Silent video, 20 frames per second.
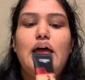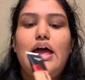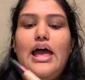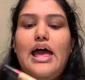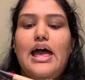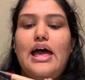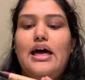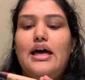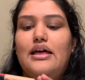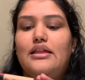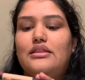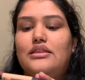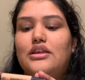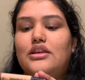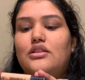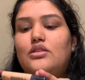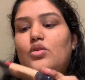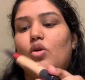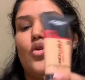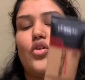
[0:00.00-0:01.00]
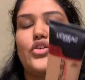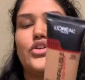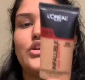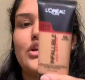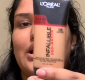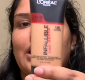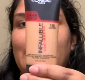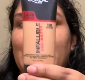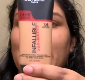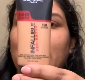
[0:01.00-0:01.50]
and the
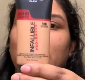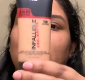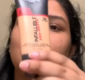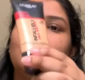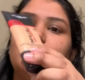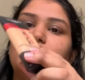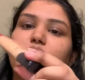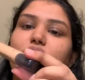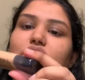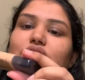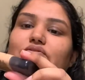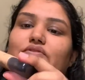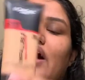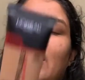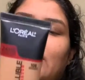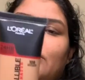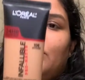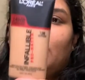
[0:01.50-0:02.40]
L'Oreal Infallible